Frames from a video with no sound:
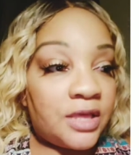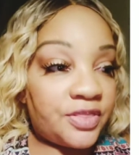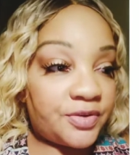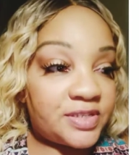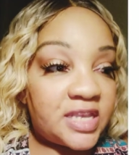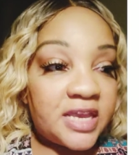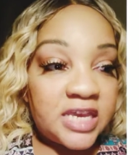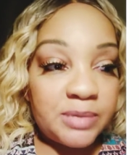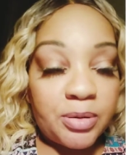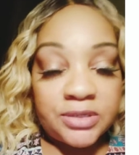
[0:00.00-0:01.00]
They're saying
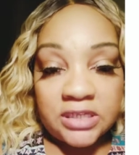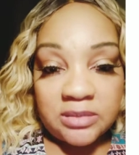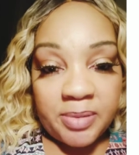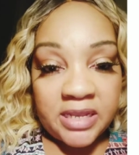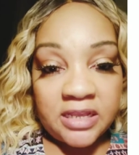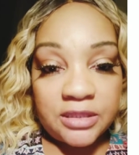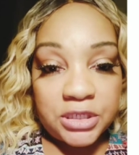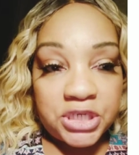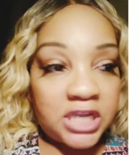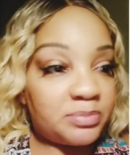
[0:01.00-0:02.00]
he participated in the
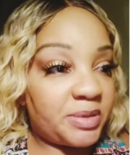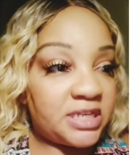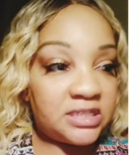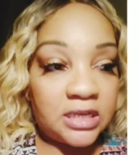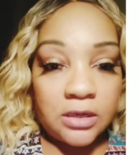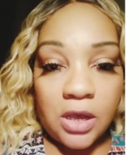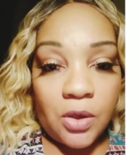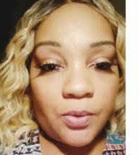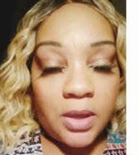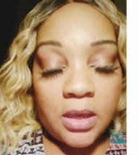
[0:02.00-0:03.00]
chase, but he didn't
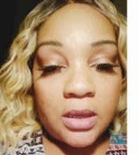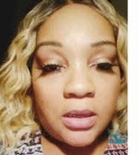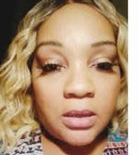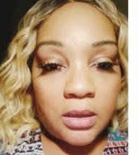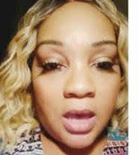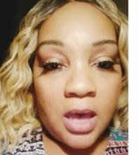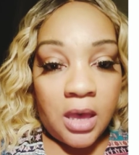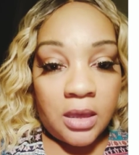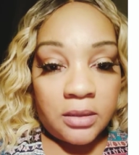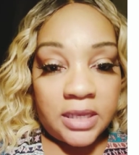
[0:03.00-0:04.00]
go
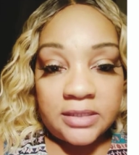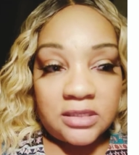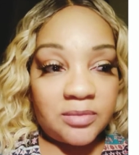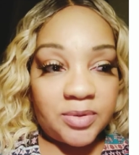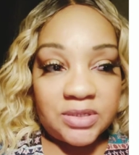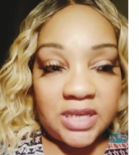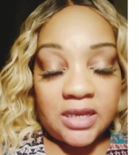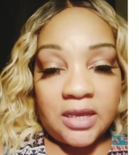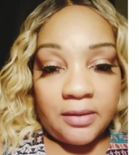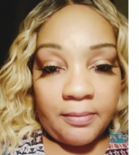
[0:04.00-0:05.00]
uh, into the
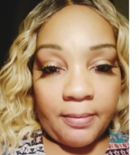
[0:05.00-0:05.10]
bodega.